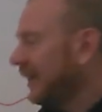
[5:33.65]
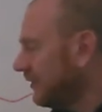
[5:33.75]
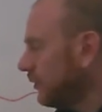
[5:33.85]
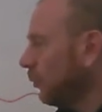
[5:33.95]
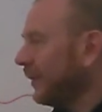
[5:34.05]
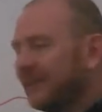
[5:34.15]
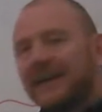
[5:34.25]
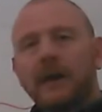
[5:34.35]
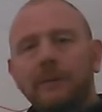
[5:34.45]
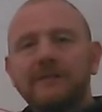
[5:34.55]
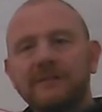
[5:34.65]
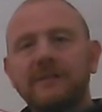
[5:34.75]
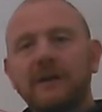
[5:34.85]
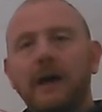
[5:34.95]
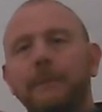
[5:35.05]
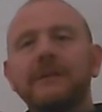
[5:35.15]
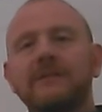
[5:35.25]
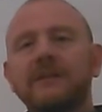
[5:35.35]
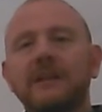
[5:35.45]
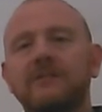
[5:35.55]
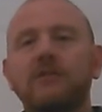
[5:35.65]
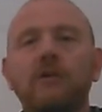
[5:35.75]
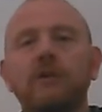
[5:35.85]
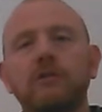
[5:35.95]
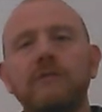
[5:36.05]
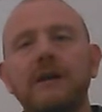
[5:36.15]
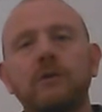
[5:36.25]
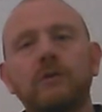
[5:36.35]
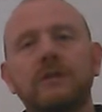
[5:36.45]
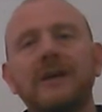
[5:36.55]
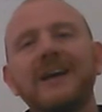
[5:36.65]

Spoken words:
is that when they come up into the historical record,